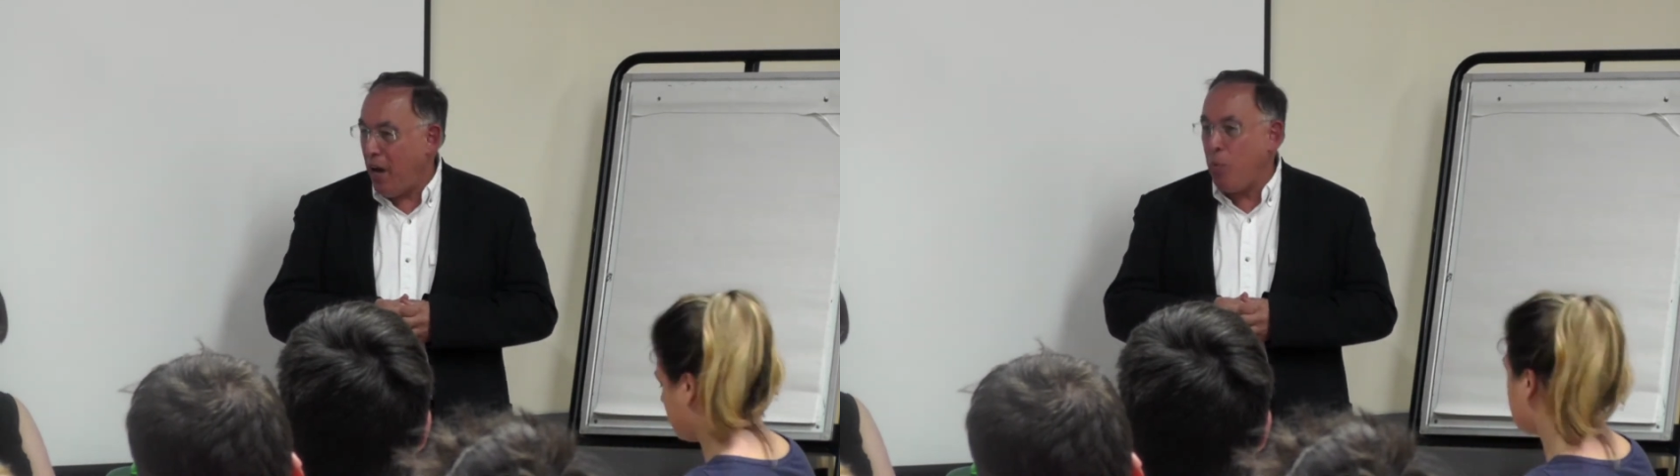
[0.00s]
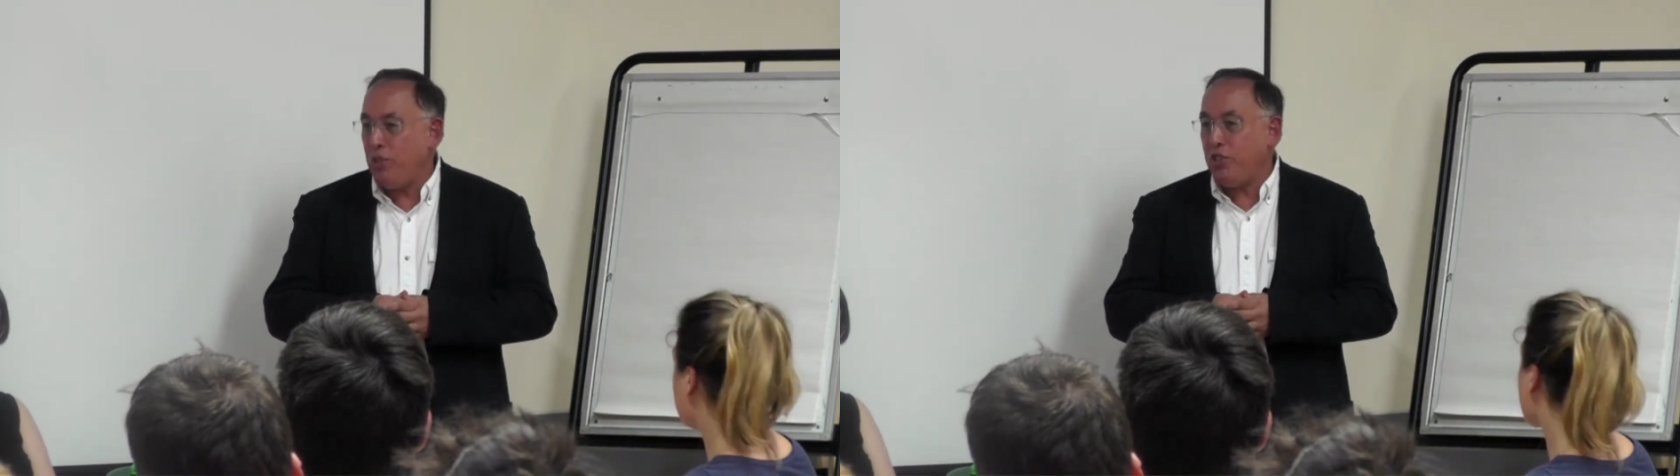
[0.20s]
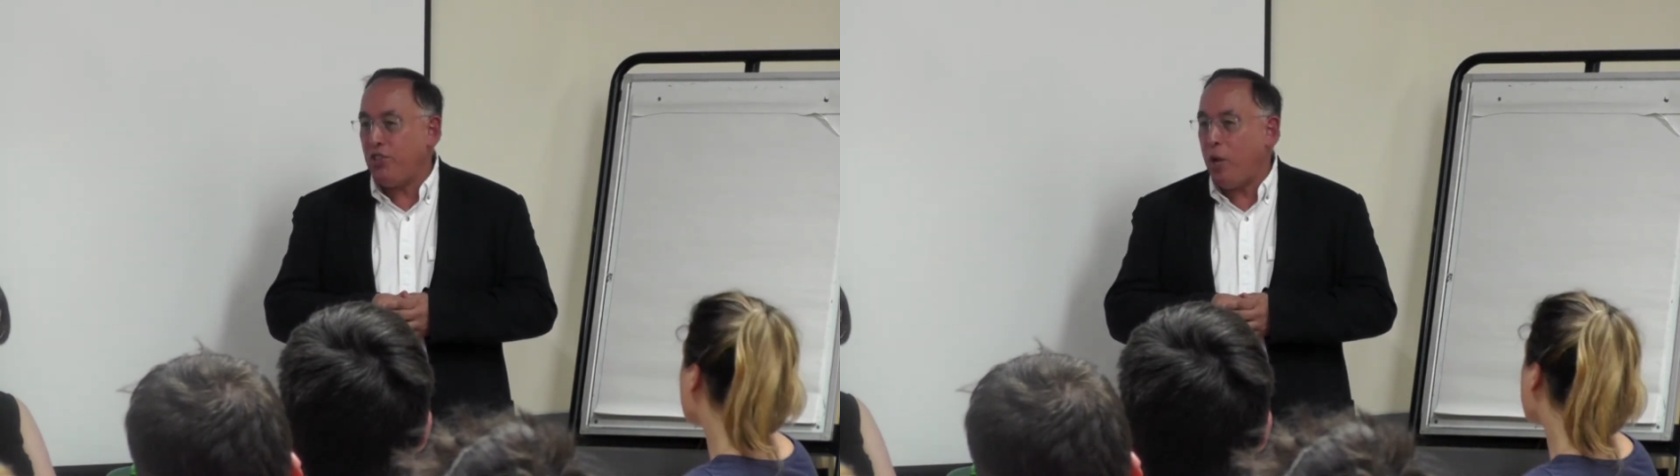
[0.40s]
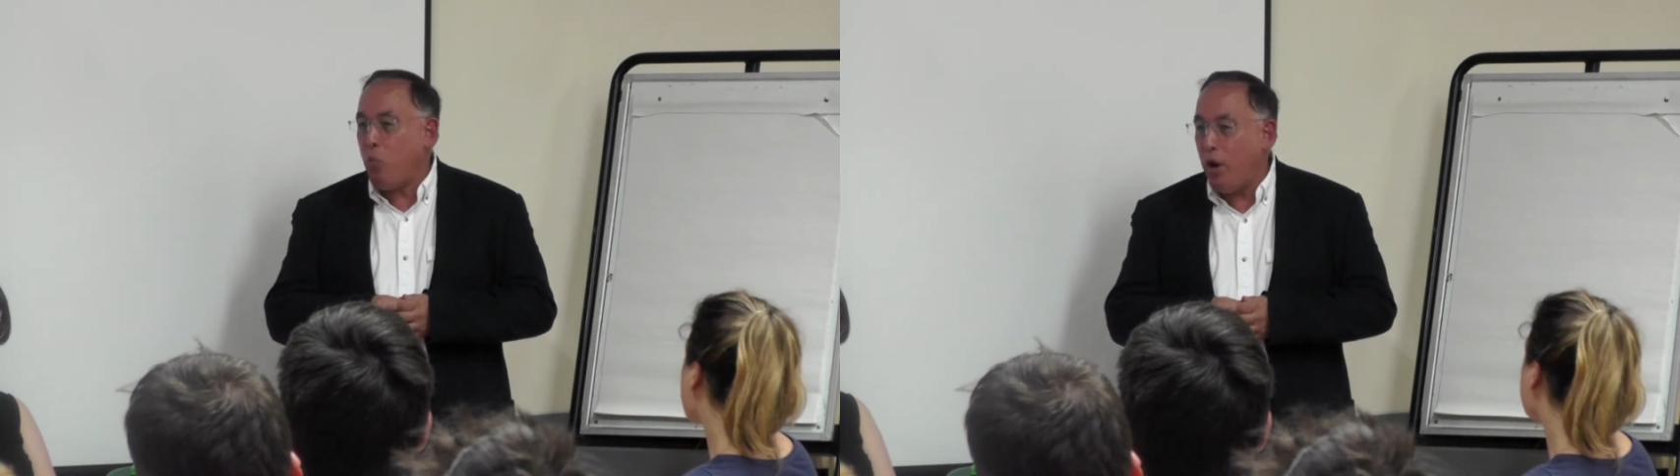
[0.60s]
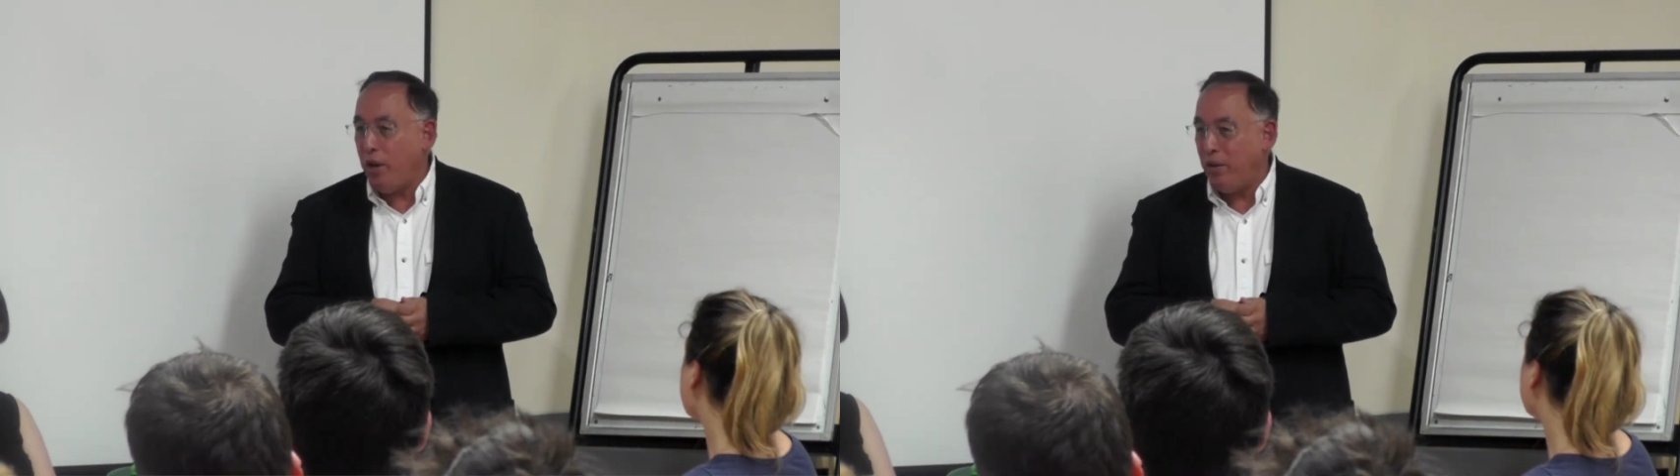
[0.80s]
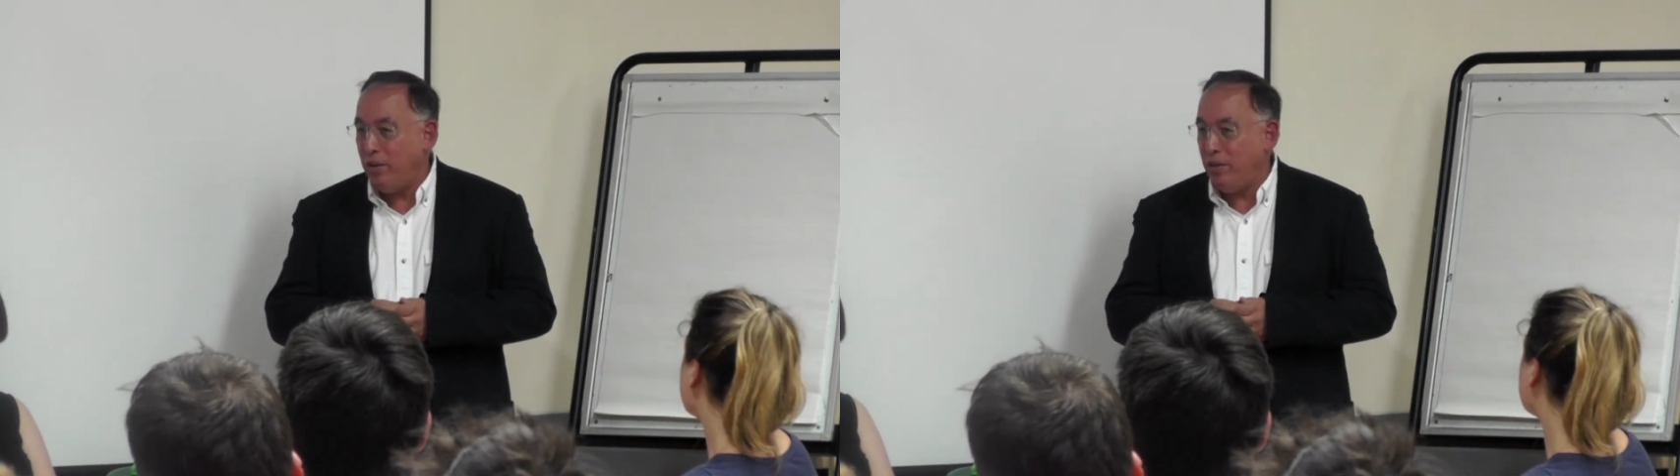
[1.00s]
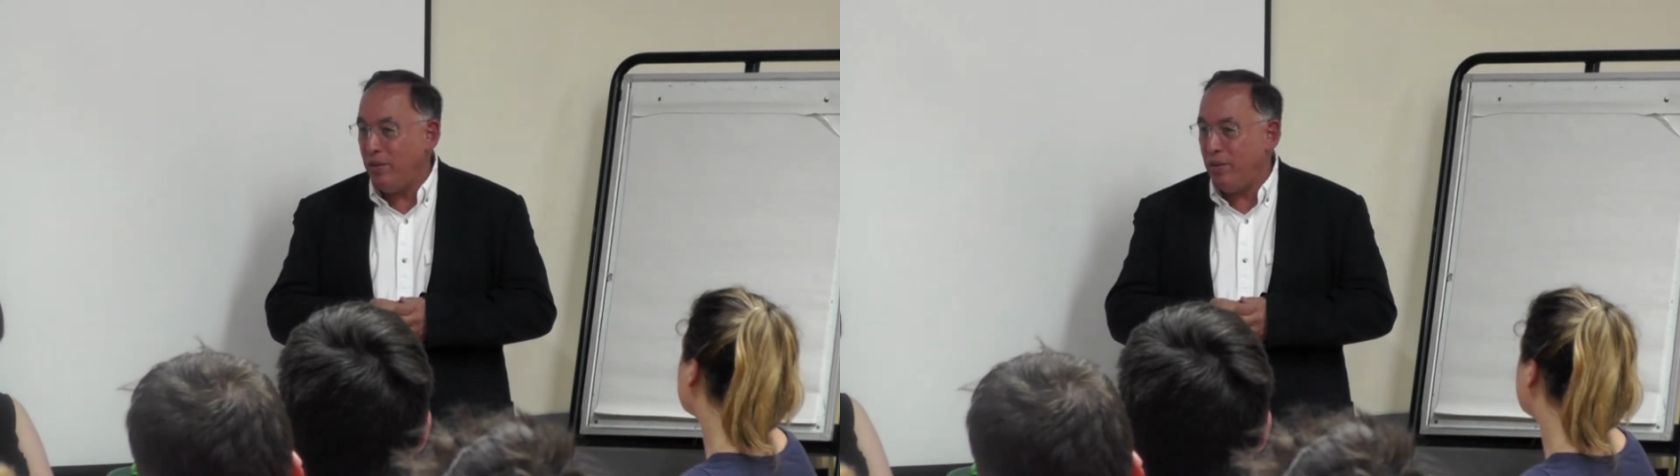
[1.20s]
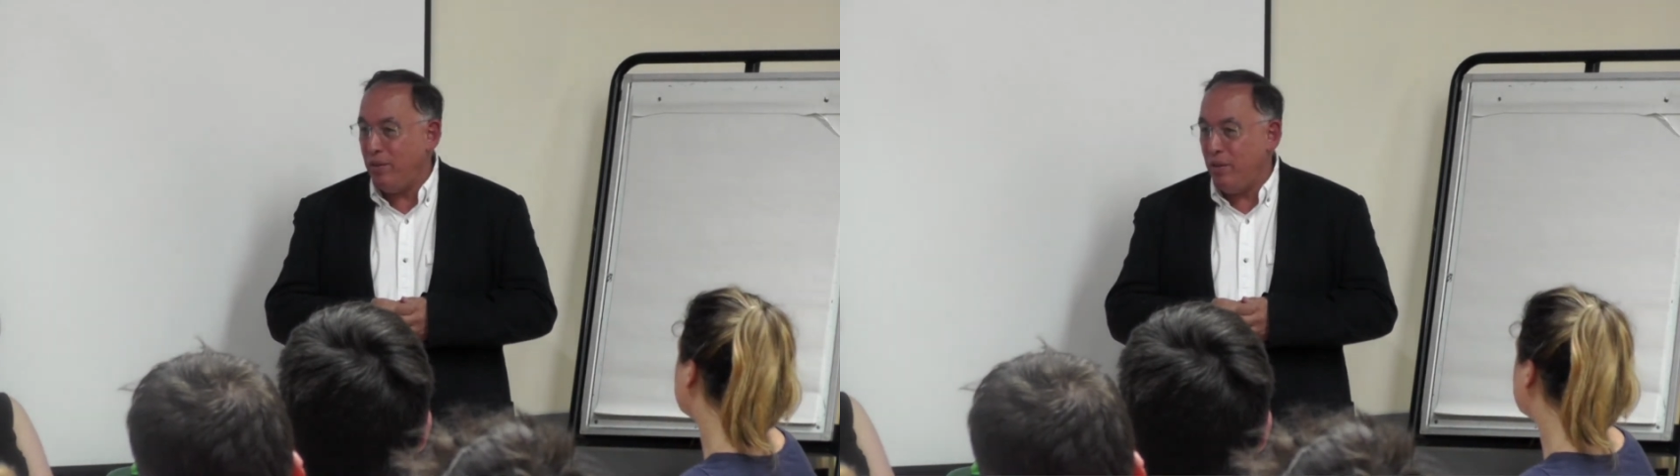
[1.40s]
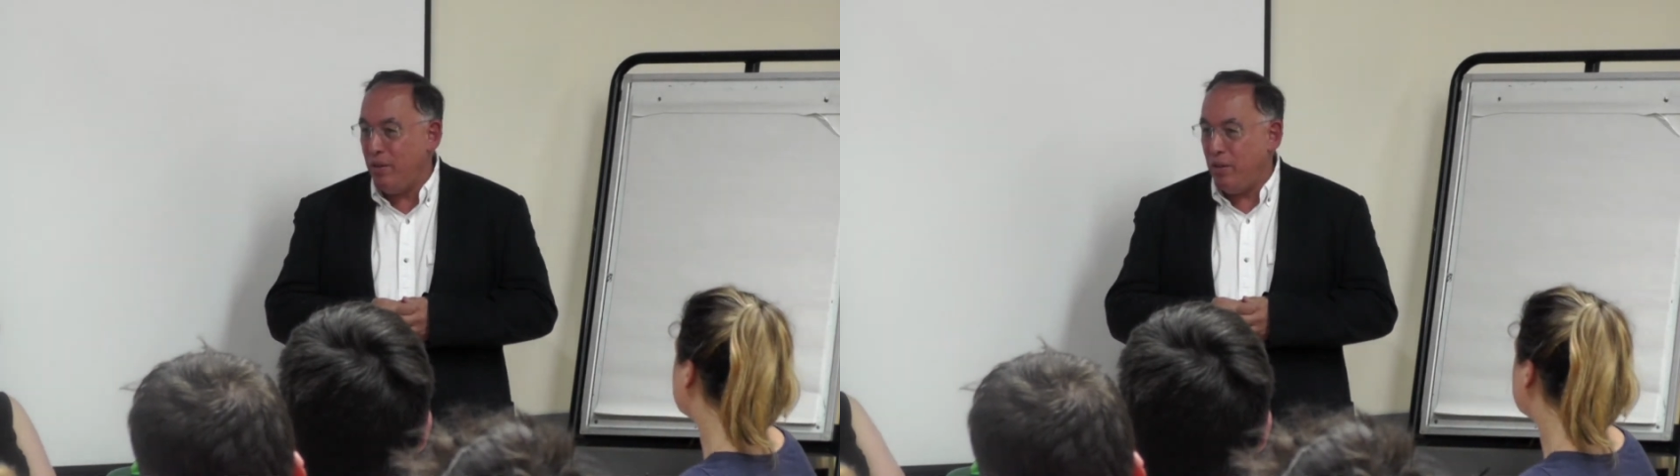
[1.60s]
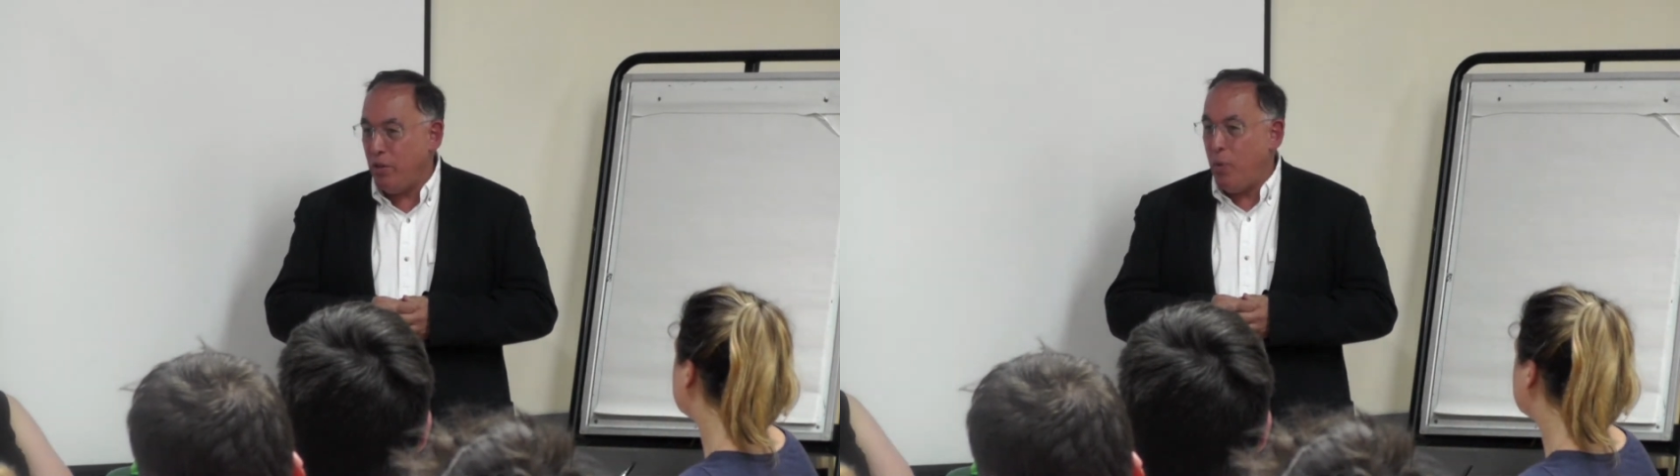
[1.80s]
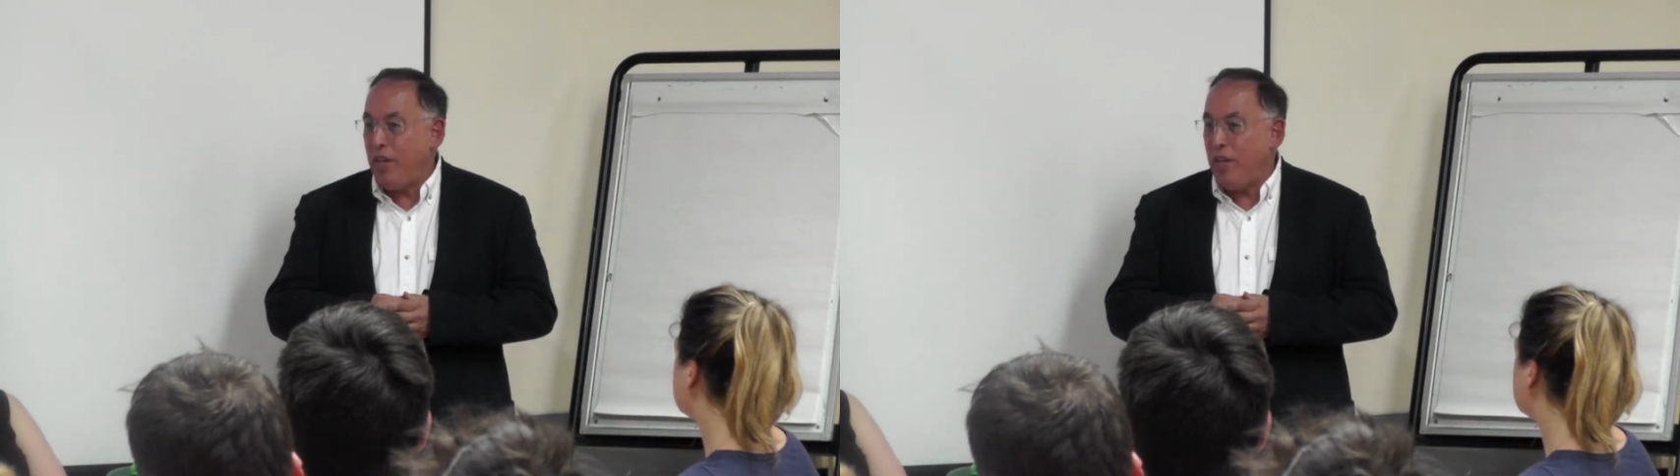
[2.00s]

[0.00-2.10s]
I wouldn't say one. The